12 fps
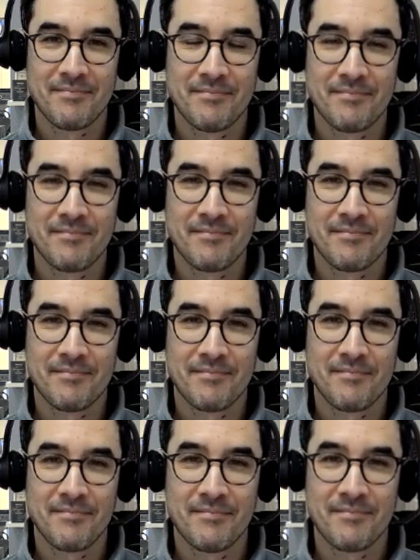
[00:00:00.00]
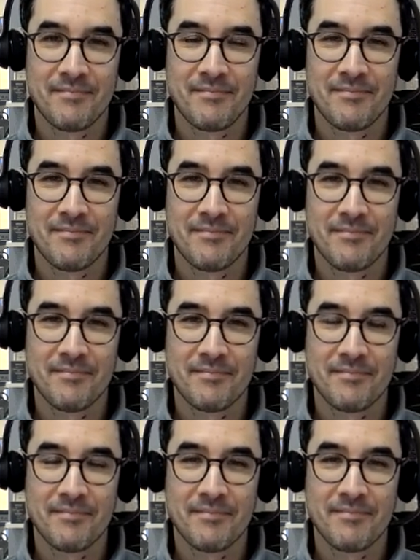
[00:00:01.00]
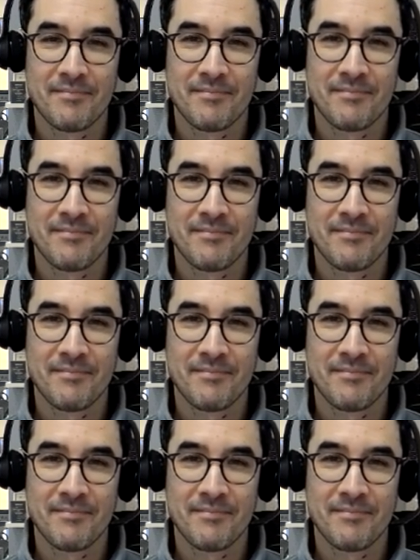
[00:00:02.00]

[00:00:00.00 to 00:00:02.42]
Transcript: No words are spoken by the person on screen.